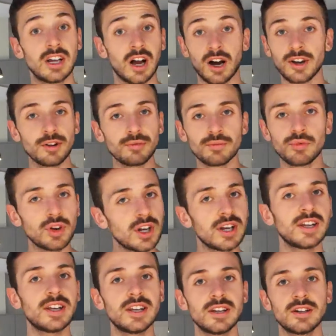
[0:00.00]
I don't
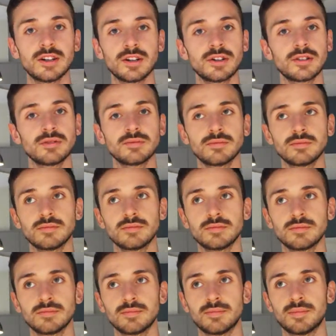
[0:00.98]
really
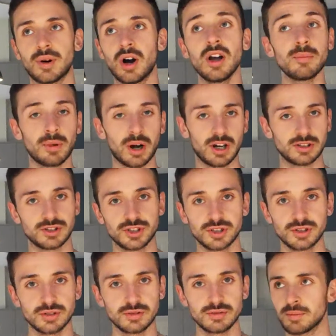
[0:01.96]
buy much.